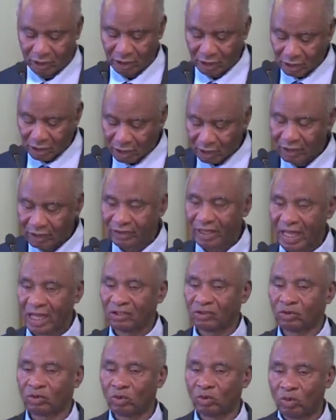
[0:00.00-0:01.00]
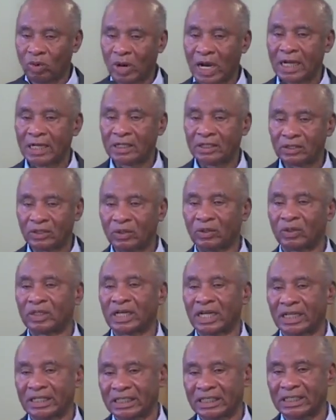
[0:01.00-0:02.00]
Right. That's why God
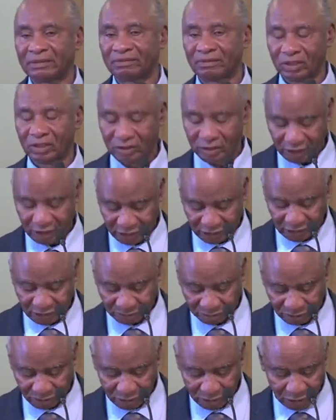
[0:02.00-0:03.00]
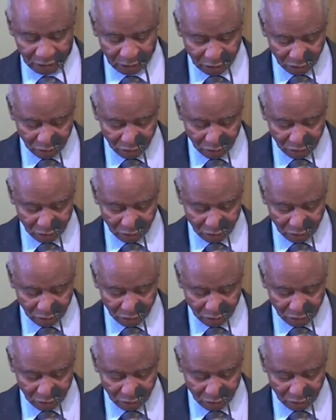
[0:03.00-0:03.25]
has given us these gifts, Amen.